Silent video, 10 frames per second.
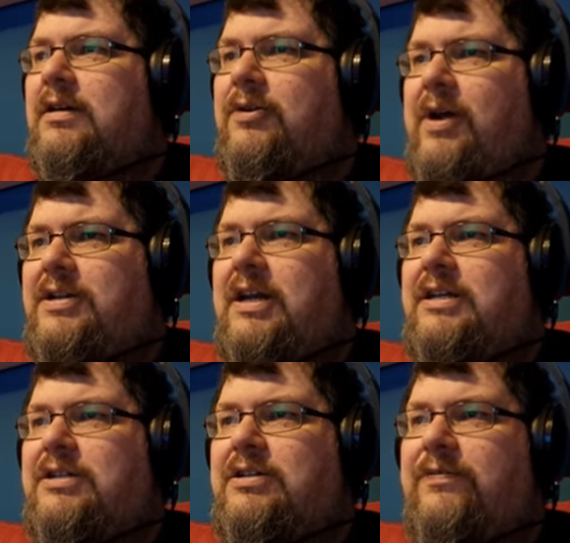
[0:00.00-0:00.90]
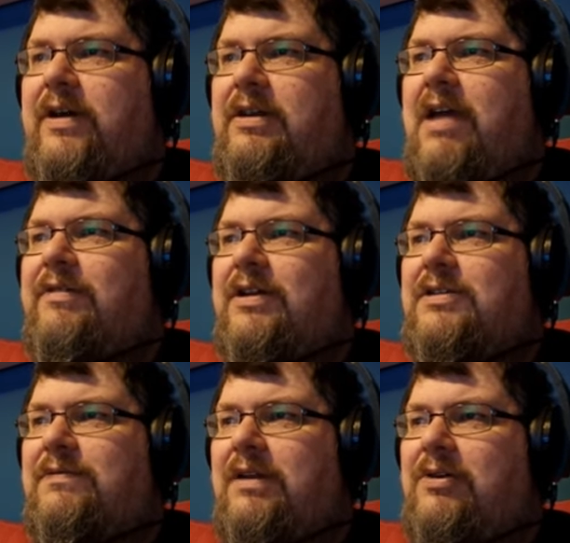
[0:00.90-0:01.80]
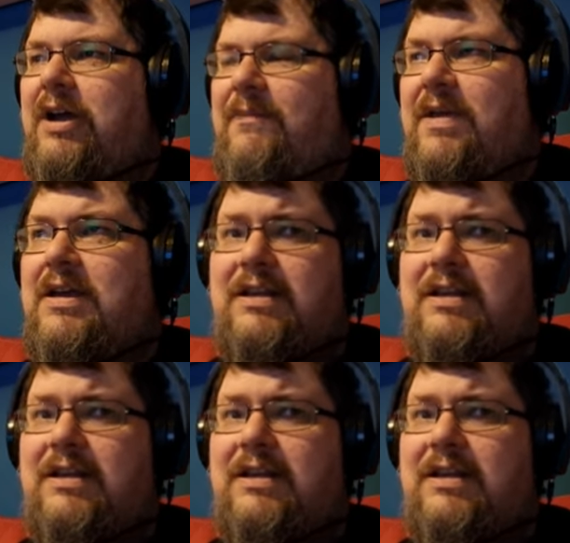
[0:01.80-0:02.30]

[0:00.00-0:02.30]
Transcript: Congratulations, you found evidence of the crime.